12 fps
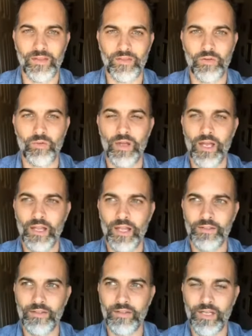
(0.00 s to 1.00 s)
The way I
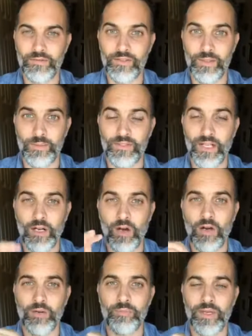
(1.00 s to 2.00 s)
like to think of it sometimes is like a
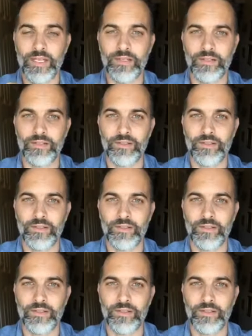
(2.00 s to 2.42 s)
heartbeat.